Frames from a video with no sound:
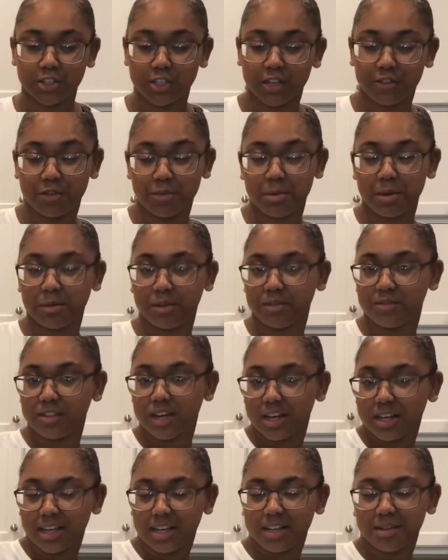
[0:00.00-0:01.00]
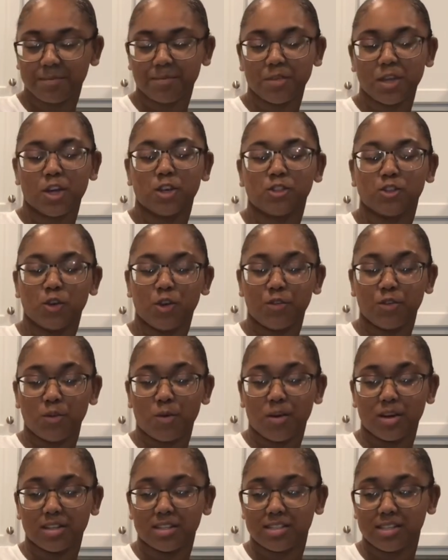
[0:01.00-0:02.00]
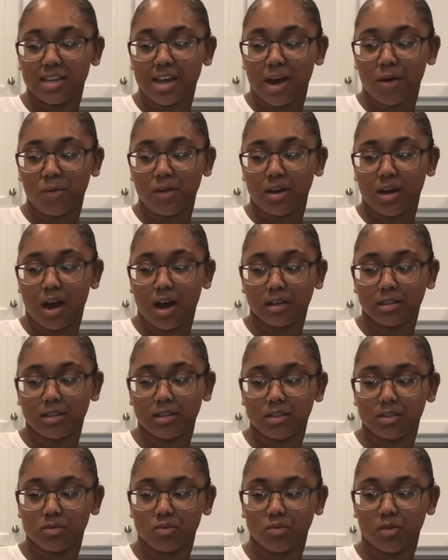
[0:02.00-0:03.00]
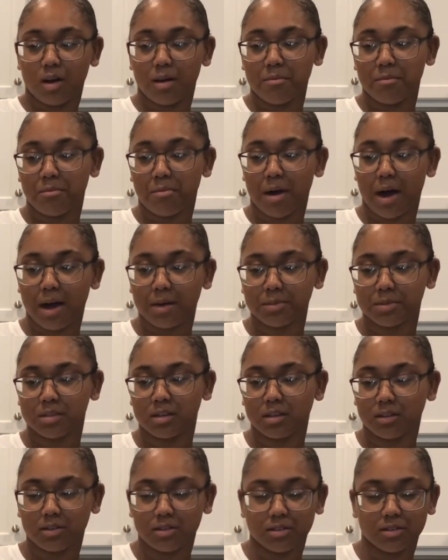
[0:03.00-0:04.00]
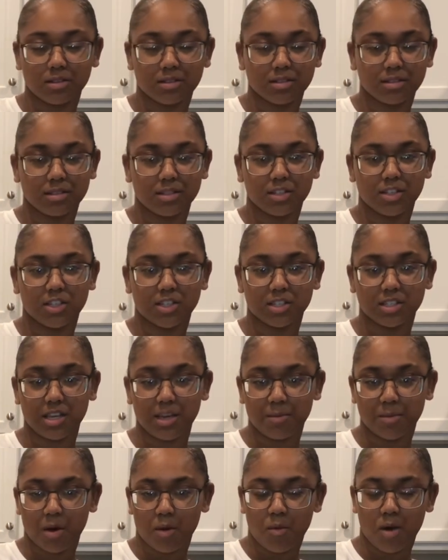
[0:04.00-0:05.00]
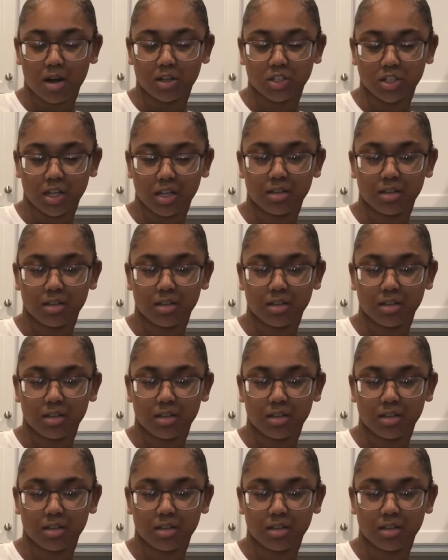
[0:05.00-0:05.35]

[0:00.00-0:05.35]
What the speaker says: different people have done it. So if you want to see how we got these rum popsicles, just keep on watching.